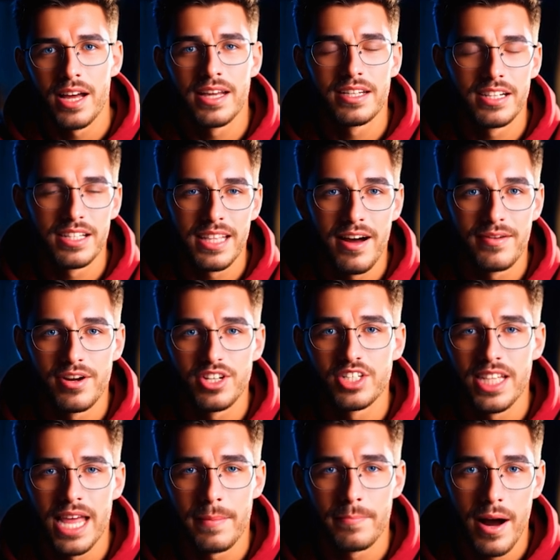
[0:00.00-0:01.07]
to leverage
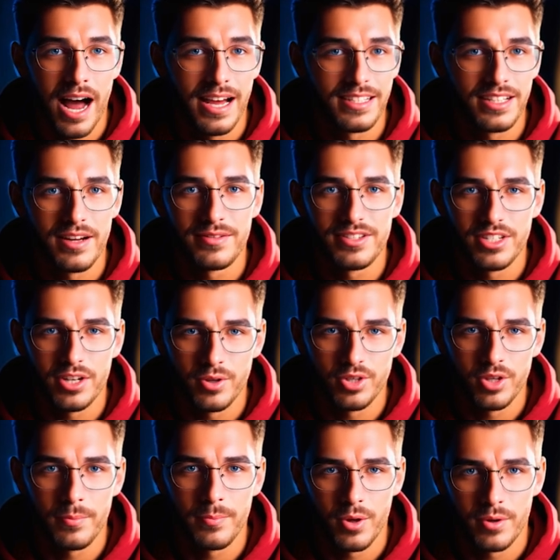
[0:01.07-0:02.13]
that positive
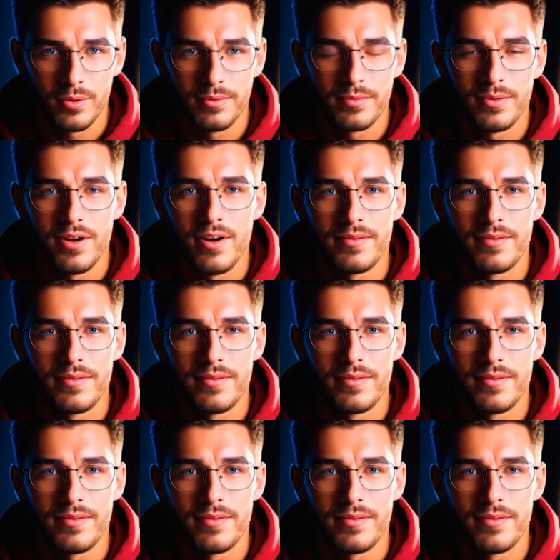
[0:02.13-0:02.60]
social proof.